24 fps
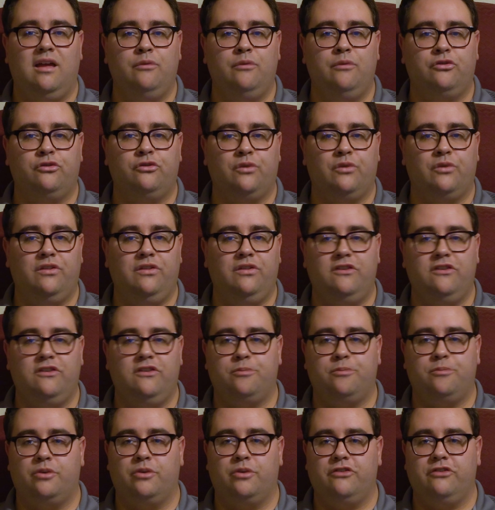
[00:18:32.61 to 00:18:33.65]
was for
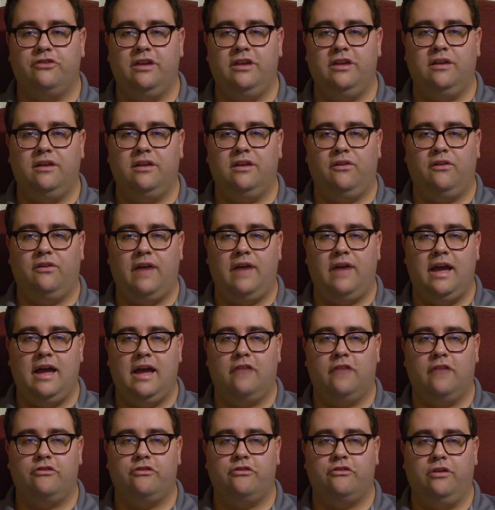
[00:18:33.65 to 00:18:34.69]
this particular
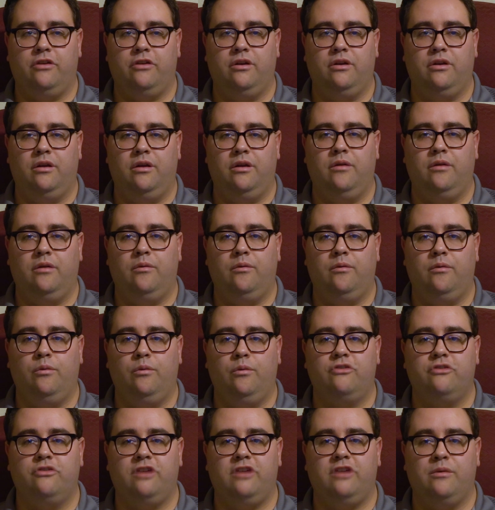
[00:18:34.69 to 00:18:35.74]
action
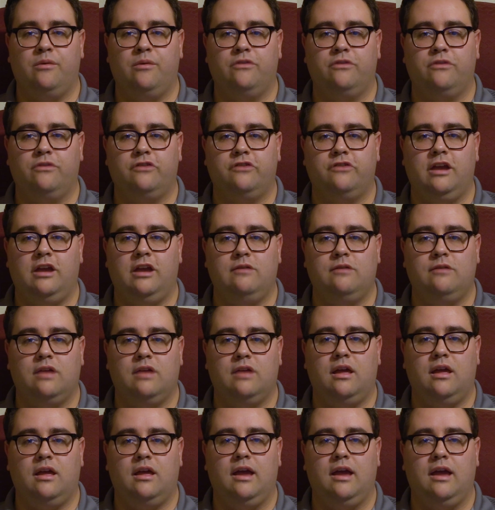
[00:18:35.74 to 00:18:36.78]
which he received
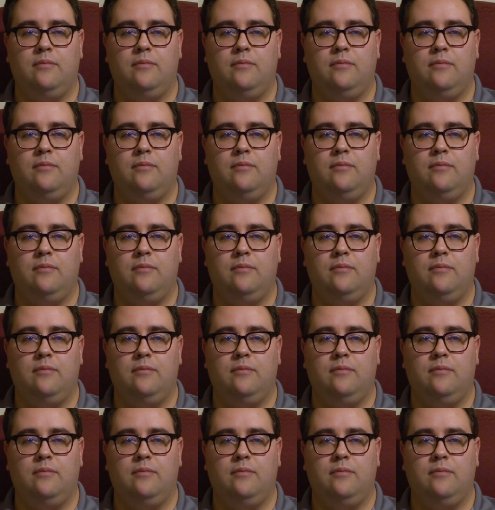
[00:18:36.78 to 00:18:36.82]
a